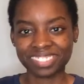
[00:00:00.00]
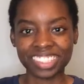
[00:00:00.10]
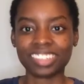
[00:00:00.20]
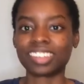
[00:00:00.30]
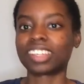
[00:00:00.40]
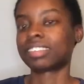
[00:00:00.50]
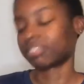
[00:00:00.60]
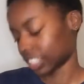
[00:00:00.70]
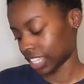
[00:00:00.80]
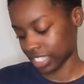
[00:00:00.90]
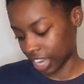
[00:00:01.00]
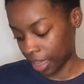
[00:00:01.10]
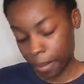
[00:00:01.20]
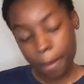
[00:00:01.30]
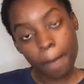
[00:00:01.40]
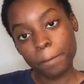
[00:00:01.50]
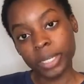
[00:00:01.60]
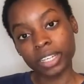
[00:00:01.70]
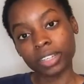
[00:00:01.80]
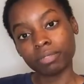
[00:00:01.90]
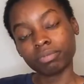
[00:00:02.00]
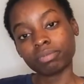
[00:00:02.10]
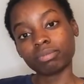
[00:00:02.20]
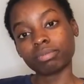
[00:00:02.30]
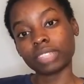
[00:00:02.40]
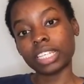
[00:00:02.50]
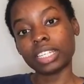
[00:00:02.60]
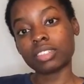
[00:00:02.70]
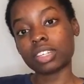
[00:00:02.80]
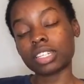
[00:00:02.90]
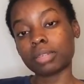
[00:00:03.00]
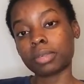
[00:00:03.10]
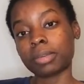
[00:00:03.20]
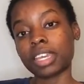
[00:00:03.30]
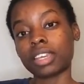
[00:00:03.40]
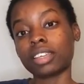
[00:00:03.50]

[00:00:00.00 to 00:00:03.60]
Okay, guess not. But yeah, they tried to take my bag.